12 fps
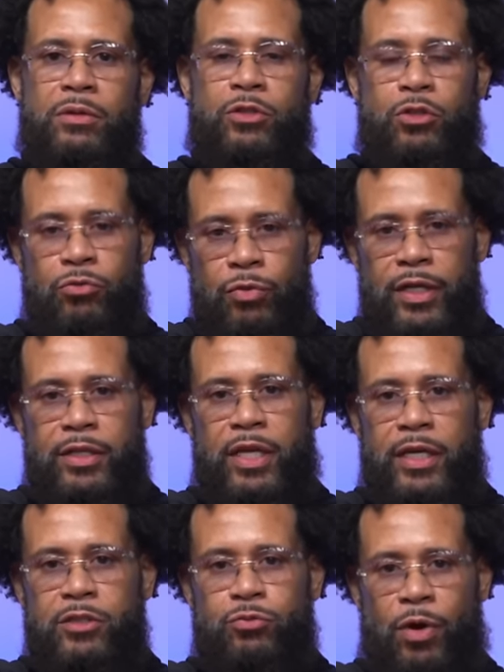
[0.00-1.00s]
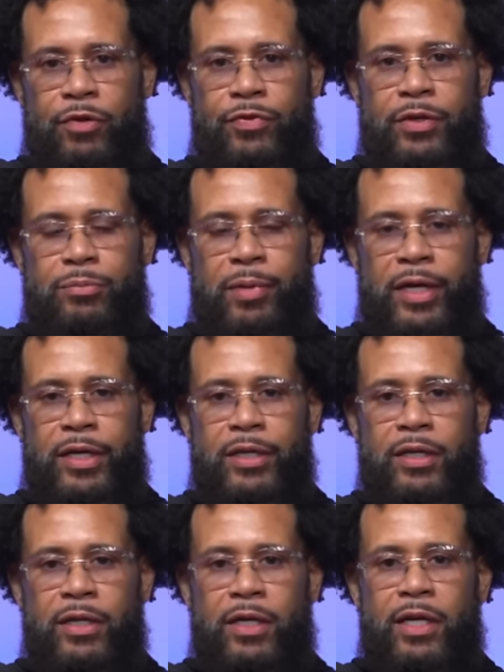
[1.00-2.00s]
Do you really think it's worth it, man?
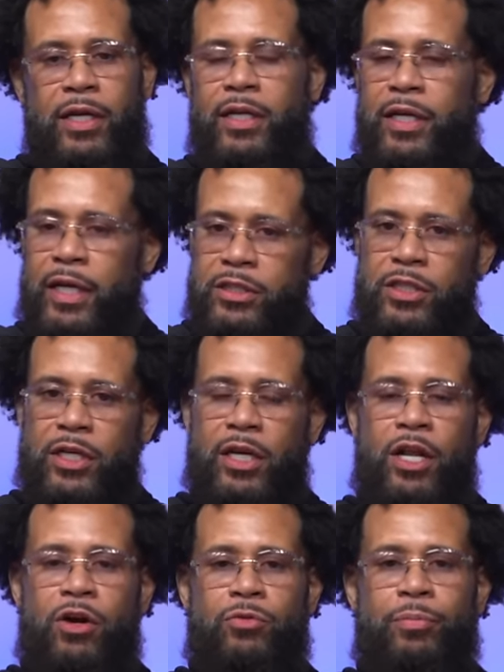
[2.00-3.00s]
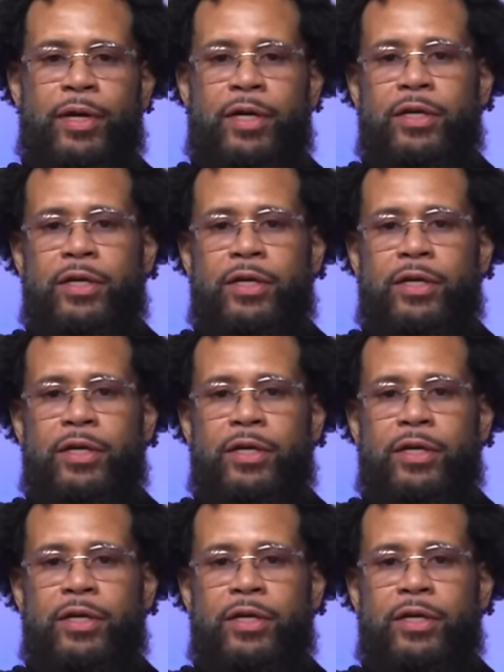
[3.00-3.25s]
Leave that shit alone, man.